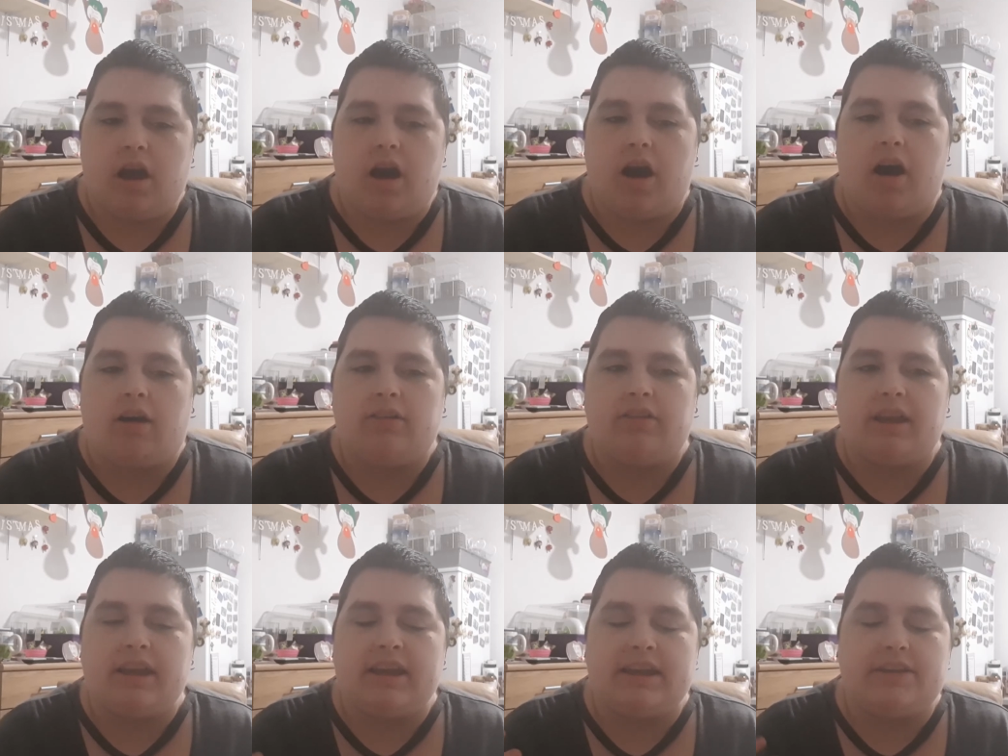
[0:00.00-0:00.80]
I'd
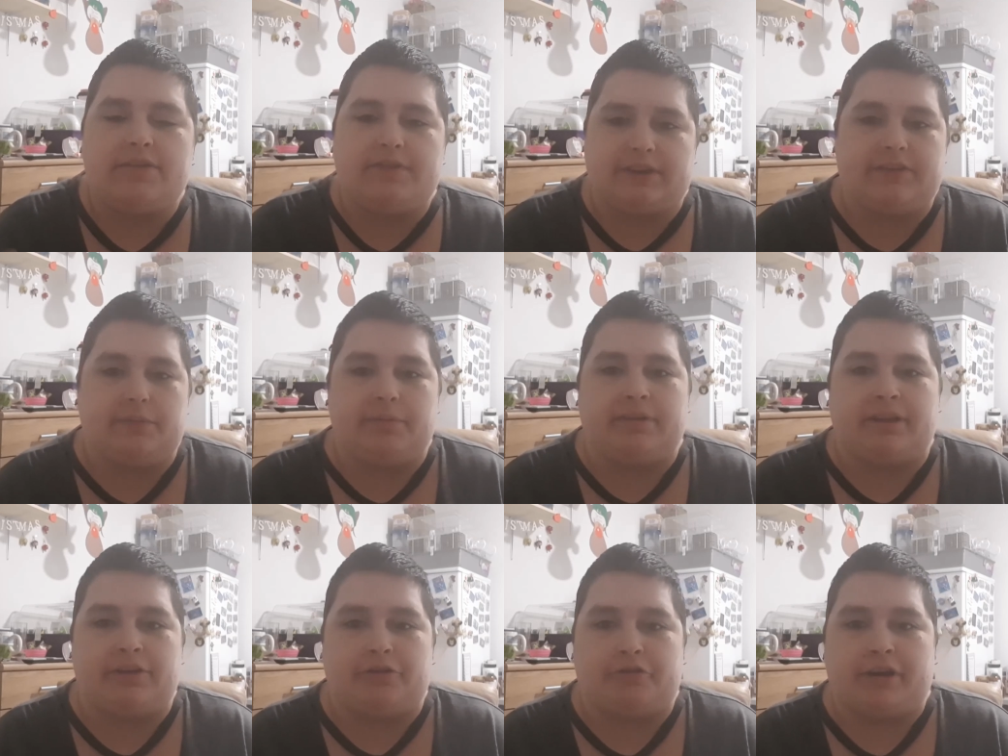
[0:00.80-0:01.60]
say he's
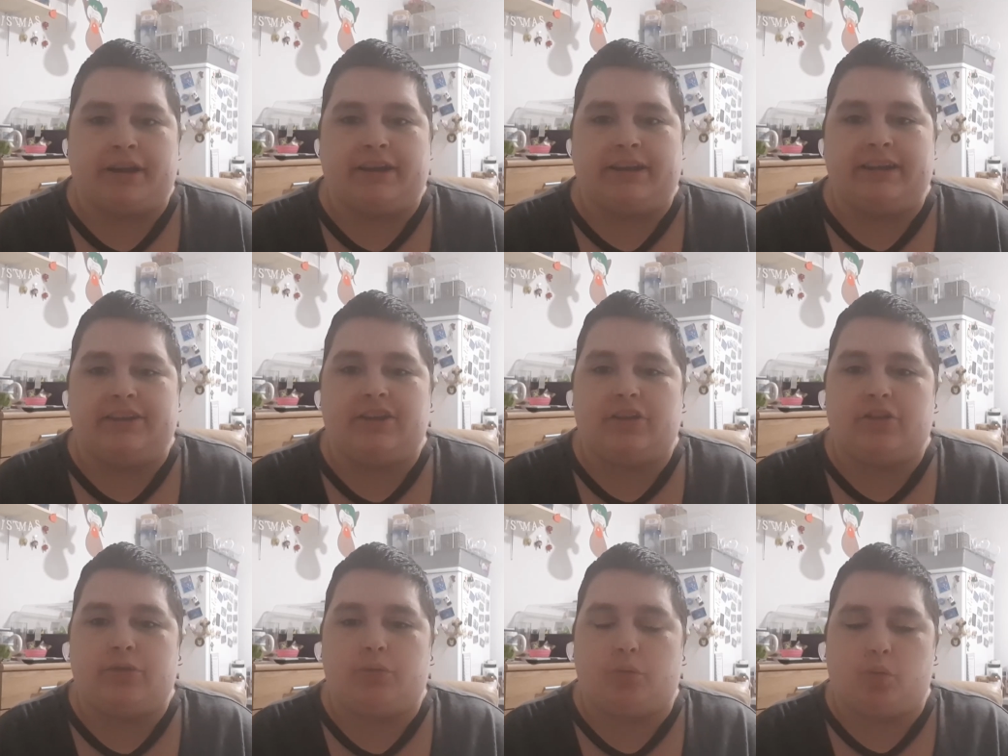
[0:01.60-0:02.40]
50% trained. He
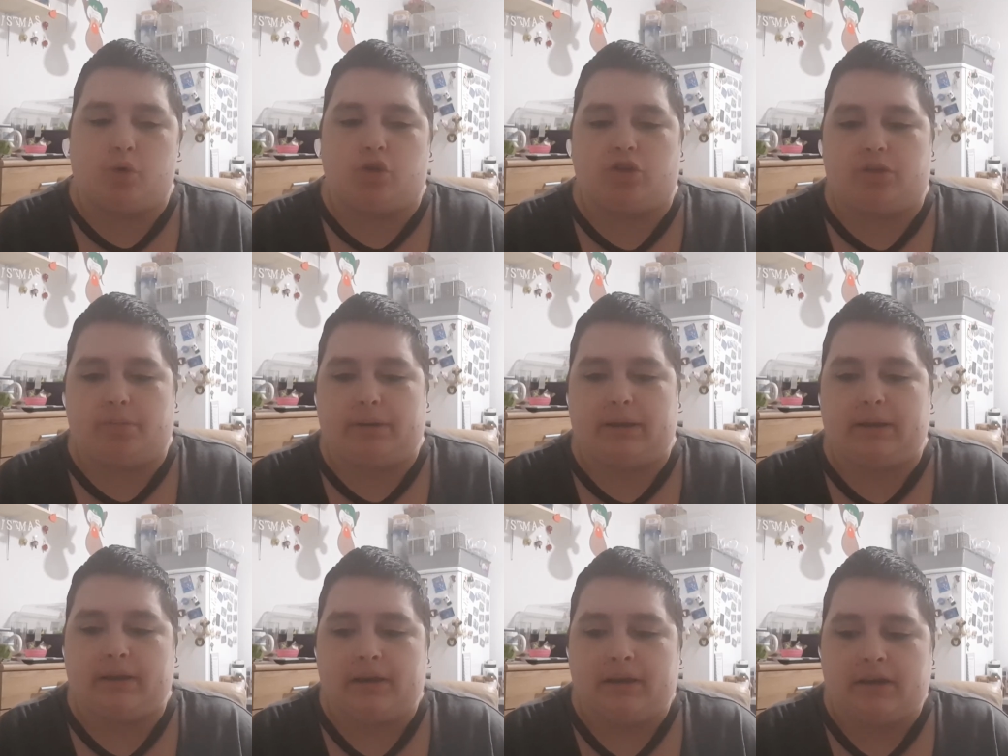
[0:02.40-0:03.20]
doesn't want to
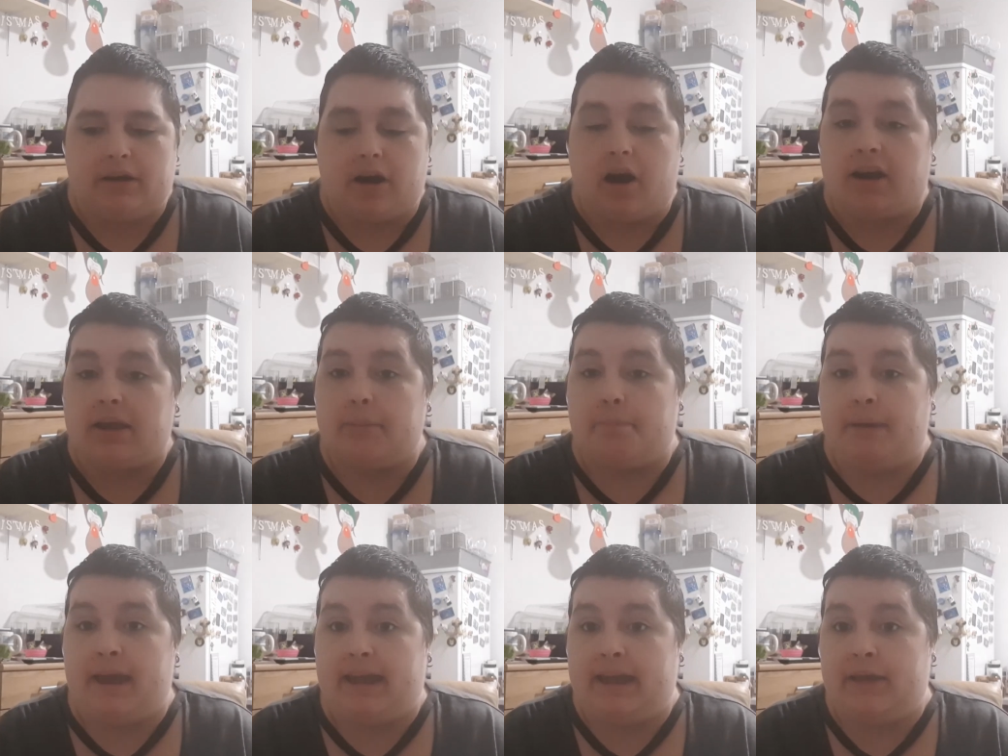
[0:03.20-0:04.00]
be, I can
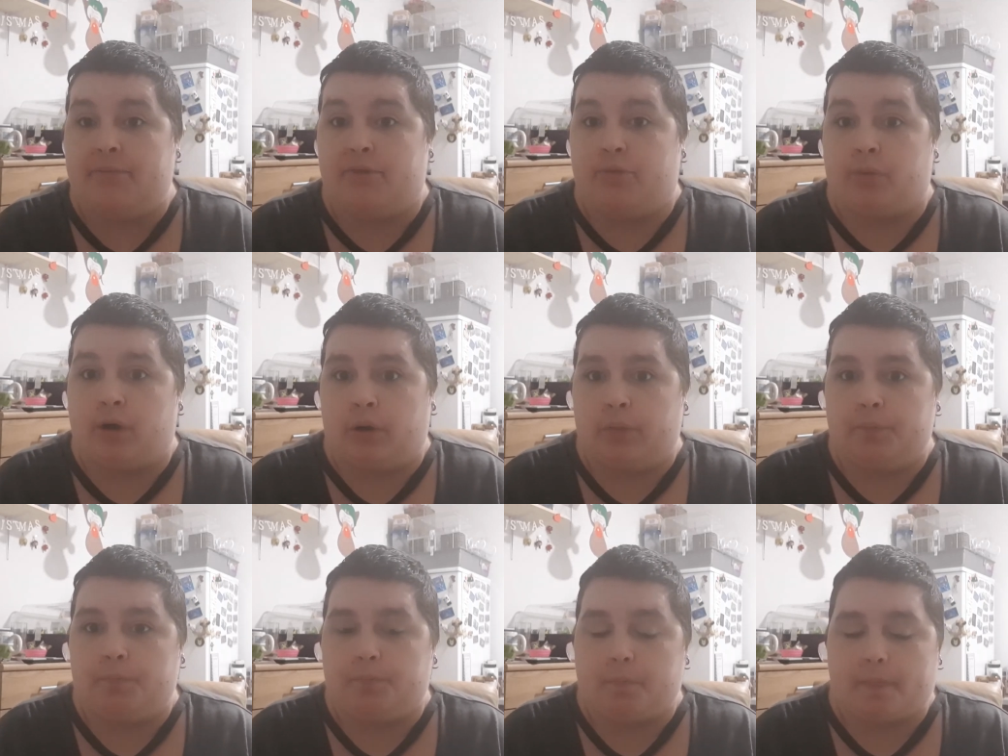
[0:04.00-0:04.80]
pet him as
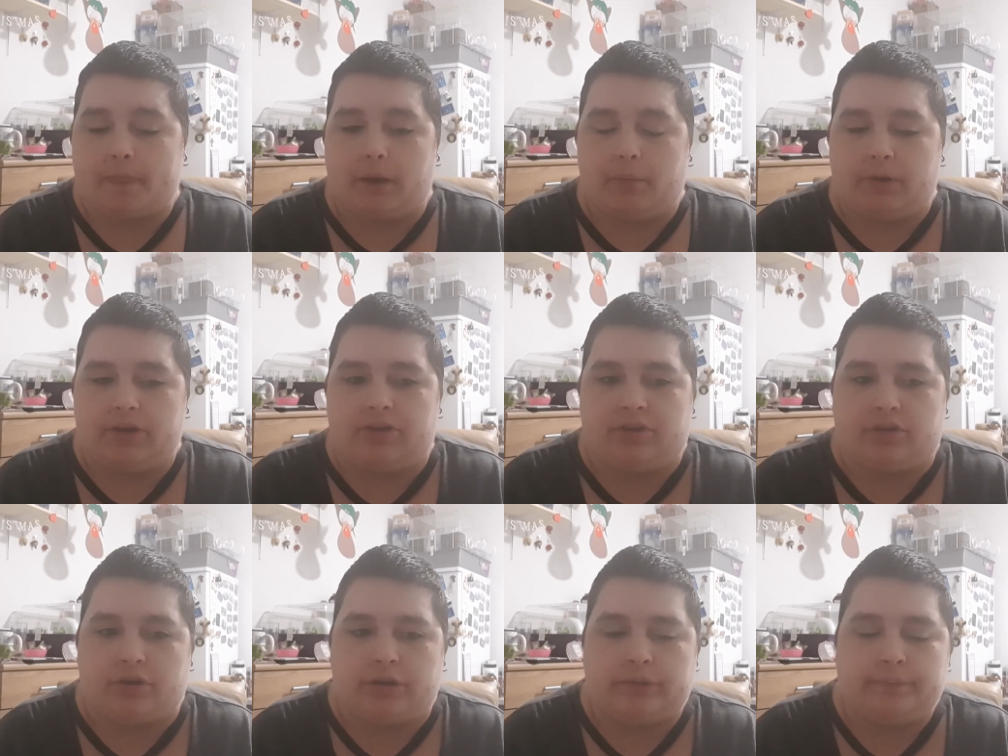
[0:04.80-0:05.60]
well, which
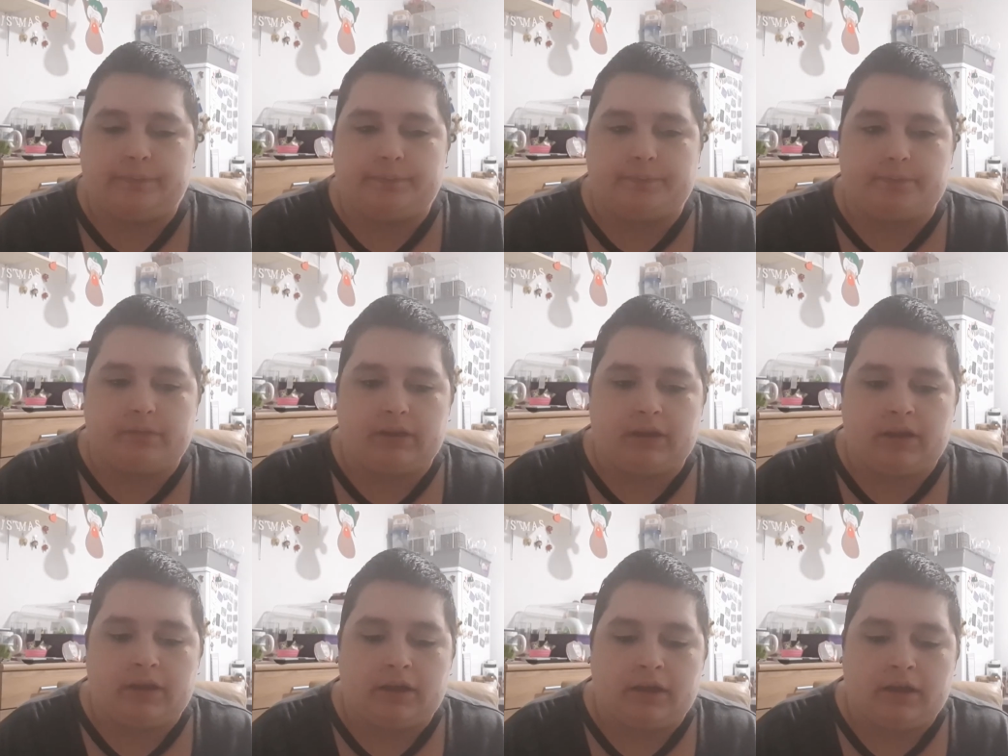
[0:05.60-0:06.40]
is good.
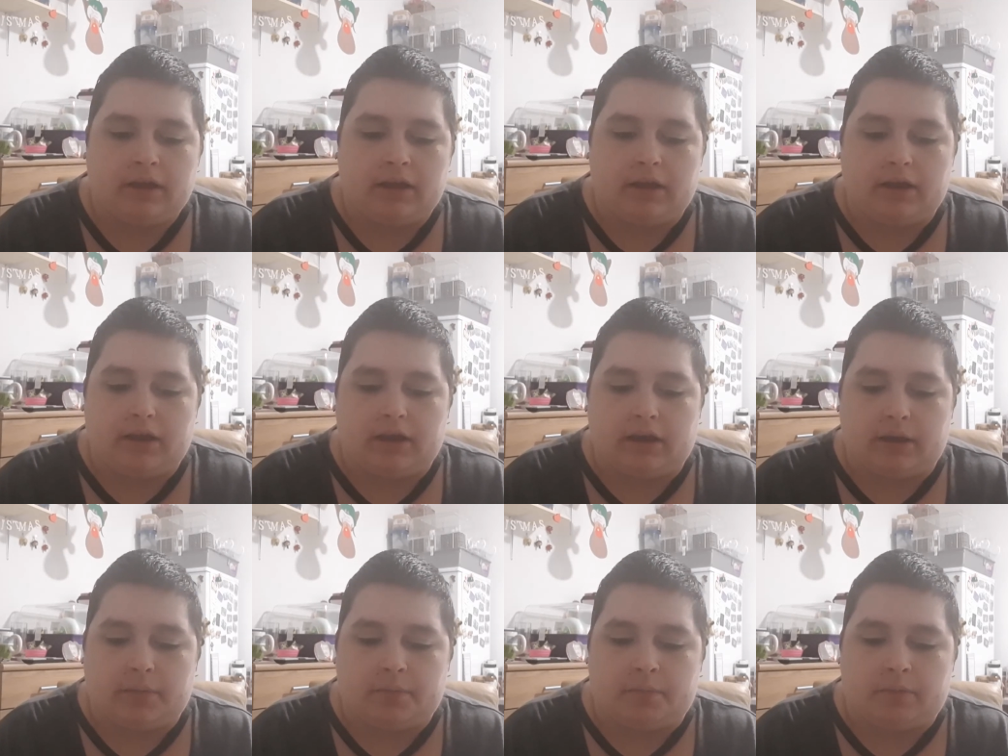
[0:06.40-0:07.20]

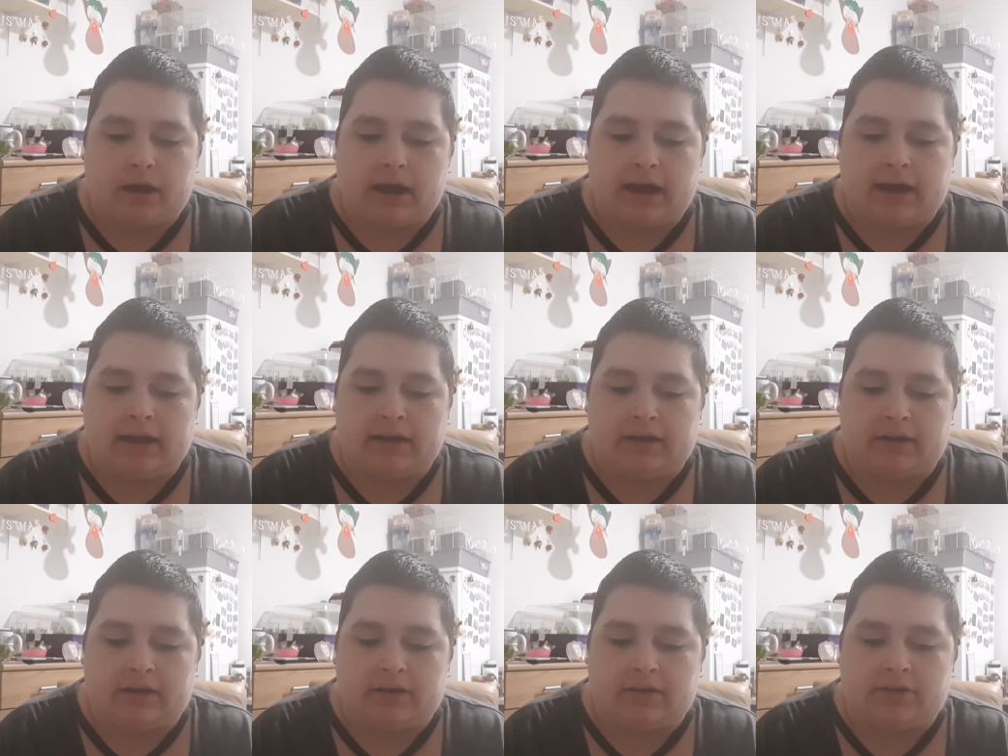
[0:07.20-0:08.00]
And
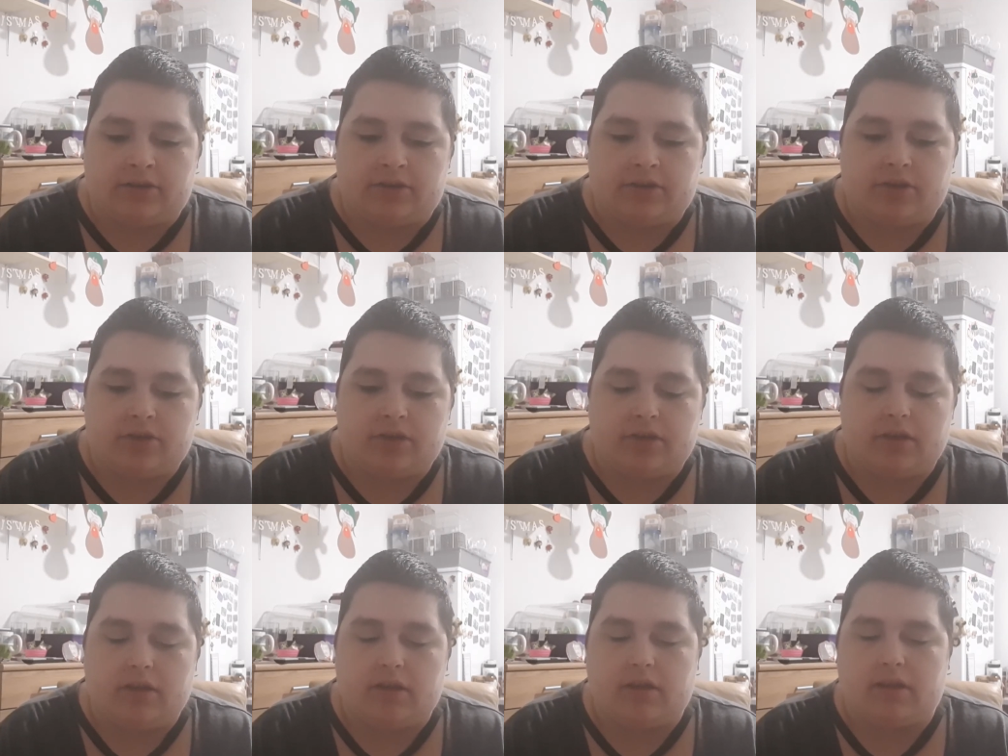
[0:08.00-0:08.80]

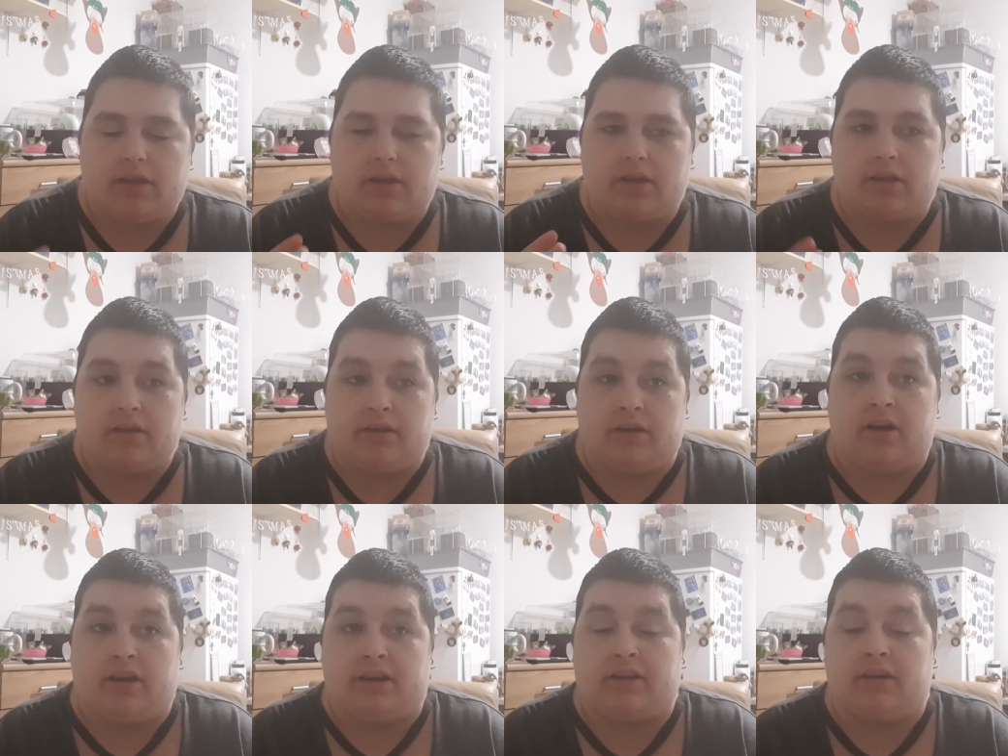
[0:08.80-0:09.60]

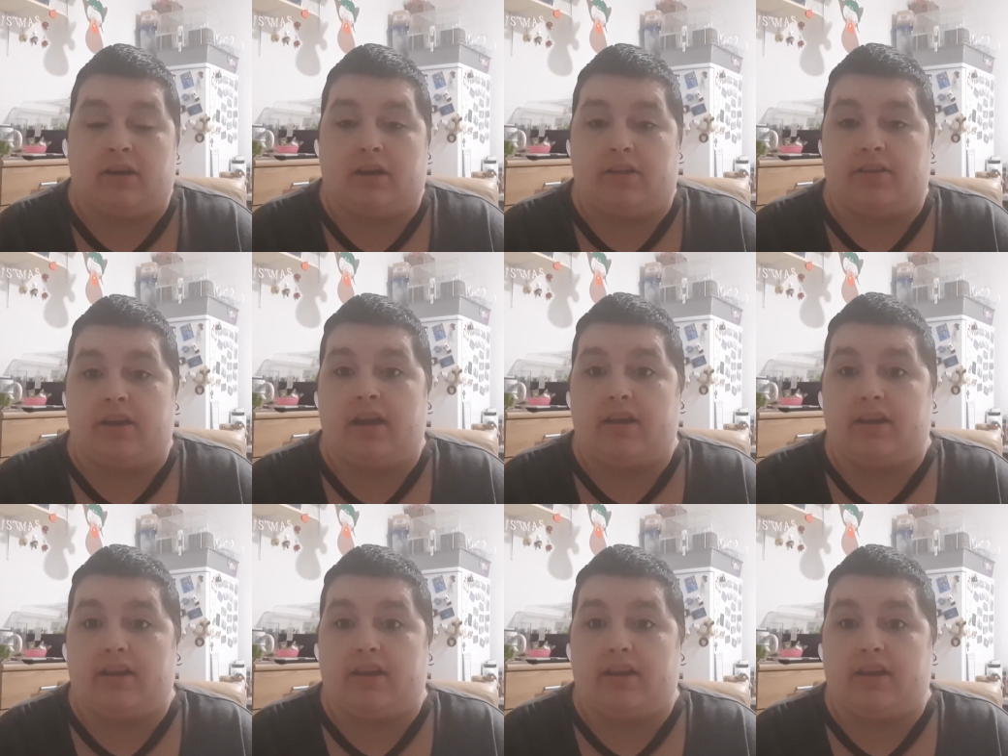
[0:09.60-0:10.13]
I can, like I say, I